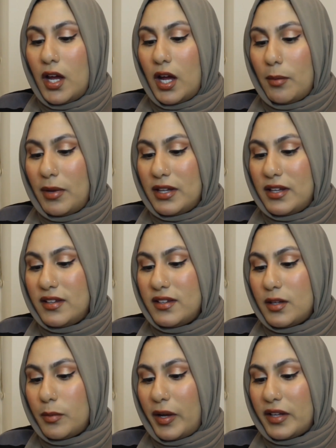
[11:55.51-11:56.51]
This is
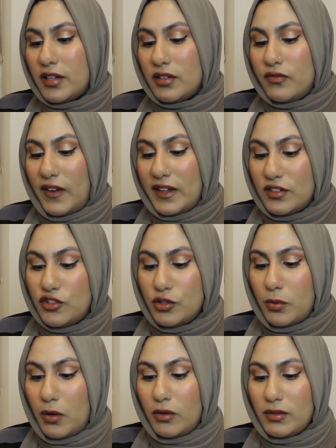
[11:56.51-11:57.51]
the Bite Size Face Duo.